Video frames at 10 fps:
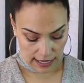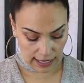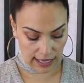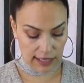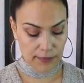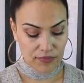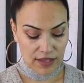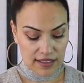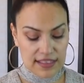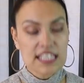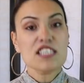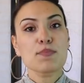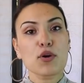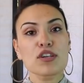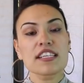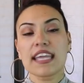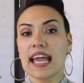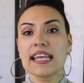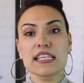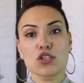And this purse,
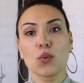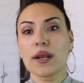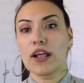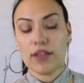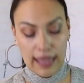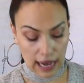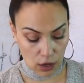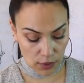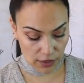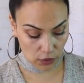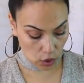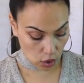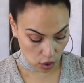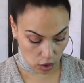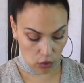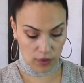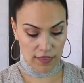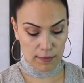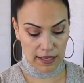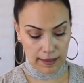again, is the one I'll carry in the car
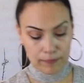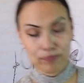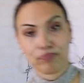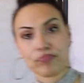with me.